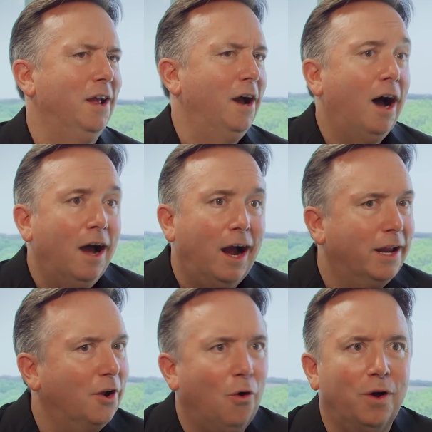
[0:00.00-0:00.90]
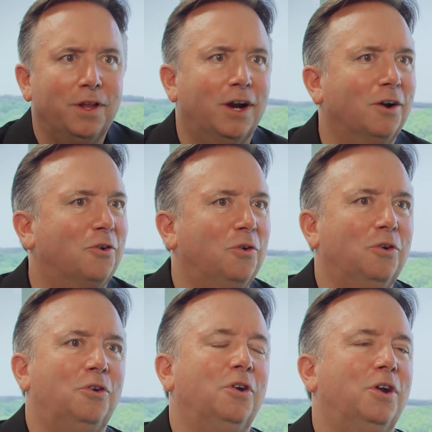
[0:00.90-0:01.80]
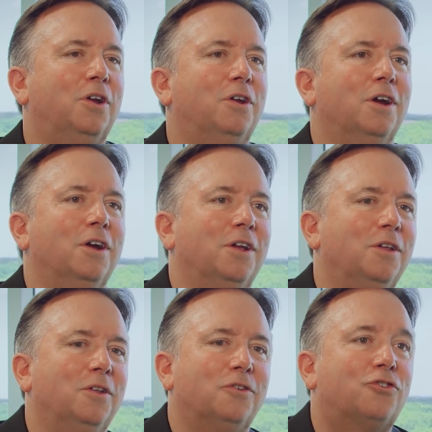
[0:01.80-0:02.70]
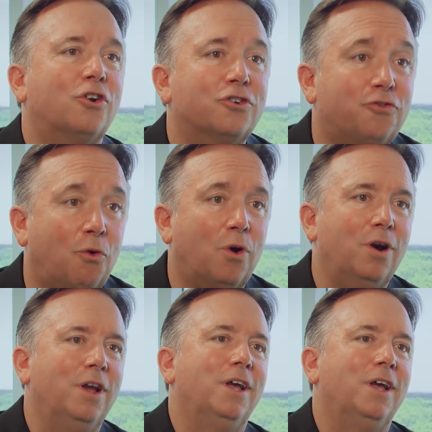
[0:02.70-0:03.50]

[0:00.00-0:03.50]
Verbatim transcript: I, I can go on there and uh, search for